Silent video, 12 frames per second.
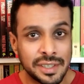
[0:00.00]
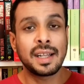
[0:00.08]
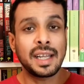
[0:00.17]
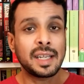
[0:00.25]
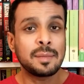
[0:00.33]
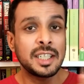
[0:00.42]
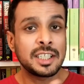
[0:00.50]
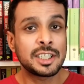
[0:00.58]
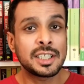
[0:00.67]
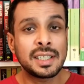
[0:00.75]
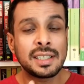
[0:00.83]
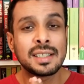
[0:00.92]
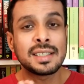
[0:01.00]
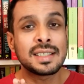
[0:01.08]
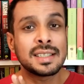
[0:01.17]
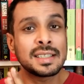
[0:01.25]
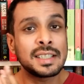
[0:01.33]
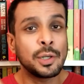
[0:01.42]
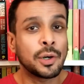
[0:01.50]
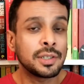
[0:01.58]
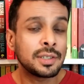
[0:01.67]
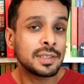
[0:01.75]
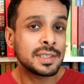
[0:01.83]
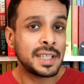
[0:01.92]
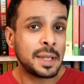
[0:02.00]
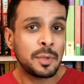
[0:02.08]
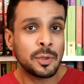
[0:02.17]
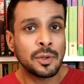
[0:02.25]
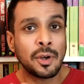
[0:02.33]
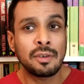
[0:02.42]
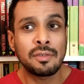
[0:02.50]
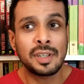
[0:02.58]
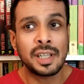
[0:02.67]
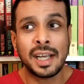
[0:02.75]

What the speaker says: Like I mentioned, this is the author's debut novel,